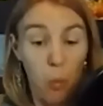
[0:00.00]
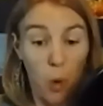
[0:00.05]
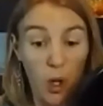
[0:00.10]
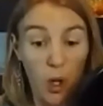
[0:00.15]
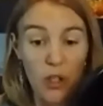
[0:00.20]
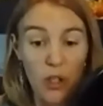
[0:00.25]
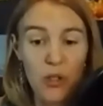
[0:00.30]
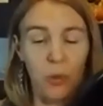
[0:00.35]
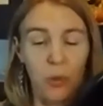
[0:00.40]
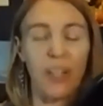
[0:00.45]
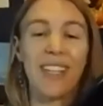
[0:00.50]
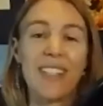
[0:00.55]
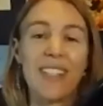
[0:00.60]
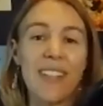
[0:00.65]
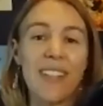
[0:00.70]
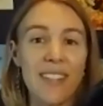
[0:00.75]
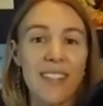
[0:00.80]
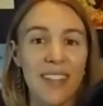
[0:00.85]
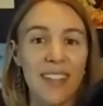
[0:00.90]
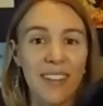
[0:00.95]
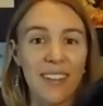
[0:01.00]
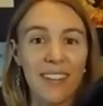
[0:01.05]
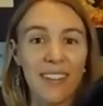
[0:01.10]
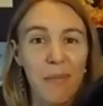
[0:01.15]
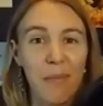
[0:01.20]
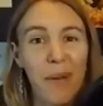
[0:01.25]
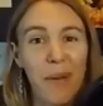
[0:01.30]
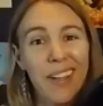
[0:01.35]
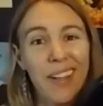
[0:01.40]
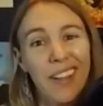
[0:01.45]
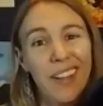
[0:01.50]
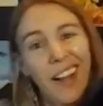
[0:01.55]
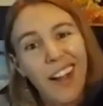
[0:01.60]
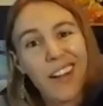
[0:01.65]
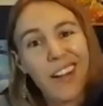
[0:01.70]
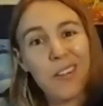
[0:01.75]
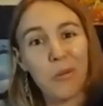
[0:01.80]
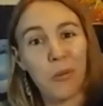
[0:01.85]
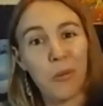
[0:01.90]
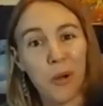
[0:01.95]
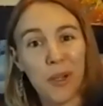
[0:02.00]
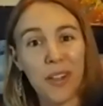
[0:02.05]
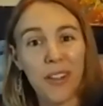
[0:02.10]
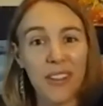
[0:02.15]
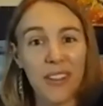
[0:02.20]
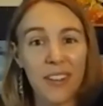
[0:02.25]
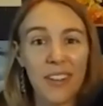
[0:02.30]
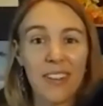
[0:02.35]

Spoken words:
works or it doesn't. It might kind of work.